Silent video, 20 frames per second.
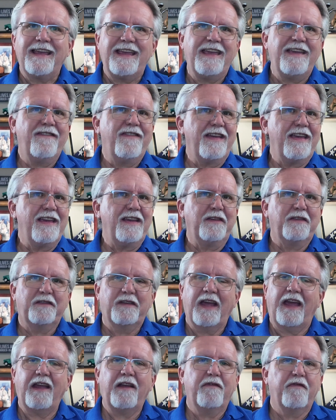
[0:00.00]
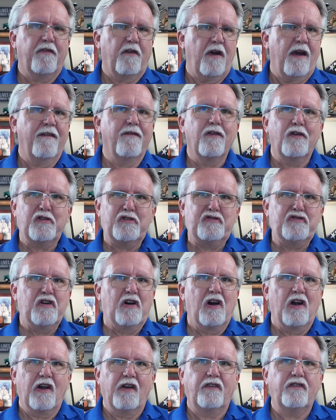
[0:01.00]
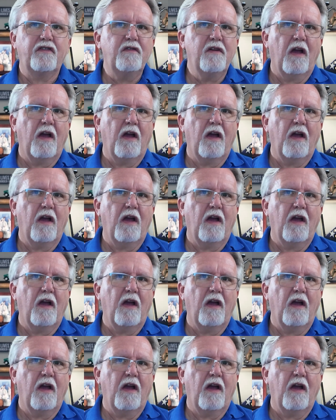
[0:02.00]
EVs take forever to charge.